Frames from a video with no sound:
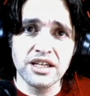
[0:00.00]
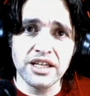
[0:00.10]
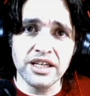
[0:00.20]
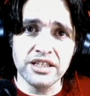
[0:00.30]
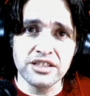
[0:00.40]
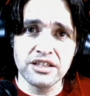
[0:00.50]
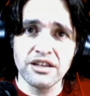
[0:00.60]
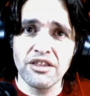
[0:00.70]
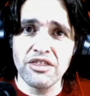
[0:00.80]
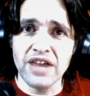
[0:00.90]
is
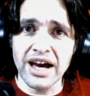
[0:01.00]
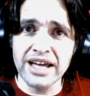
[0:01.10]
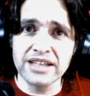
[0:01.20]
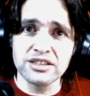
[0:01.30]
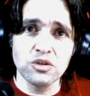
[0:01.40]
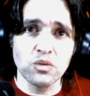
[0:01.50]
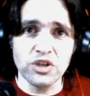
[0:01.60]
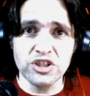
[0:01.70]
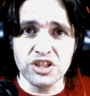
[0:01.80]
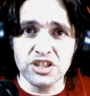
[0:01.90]
that
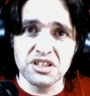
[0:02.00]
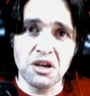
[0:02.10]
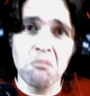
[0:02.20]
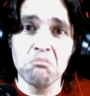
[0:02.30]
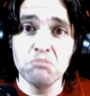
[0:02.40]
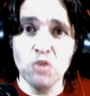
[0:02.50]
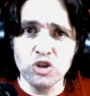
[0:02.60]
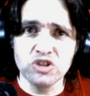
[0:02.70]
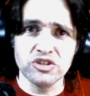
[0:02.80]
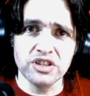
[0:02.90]
which is
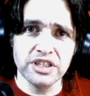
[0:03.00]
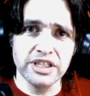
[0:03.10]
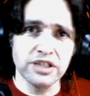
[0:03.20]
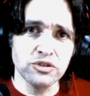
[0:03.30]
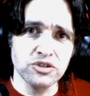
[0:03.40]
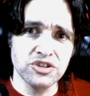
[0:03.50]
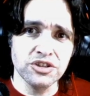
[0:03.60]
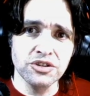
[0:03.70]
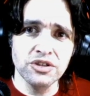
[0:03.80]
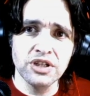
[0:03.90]
moderately close to
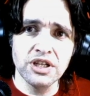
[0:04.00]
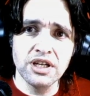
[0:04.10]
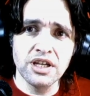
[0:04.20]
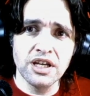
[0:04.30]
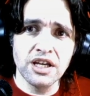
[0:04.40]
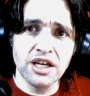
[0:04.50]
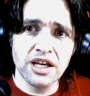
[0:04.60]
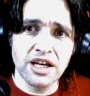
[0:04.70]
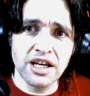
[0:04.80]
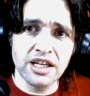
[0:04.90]
you,
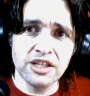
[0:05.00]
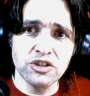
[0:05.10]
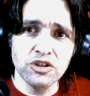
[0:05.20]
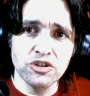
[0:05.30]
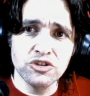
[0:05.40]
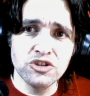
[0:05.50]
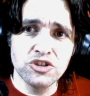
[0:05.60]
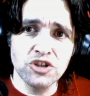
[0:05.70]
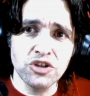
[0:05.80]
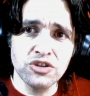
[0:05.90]
and
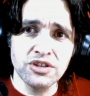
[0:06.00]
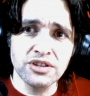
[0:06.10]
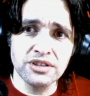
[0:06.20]
shut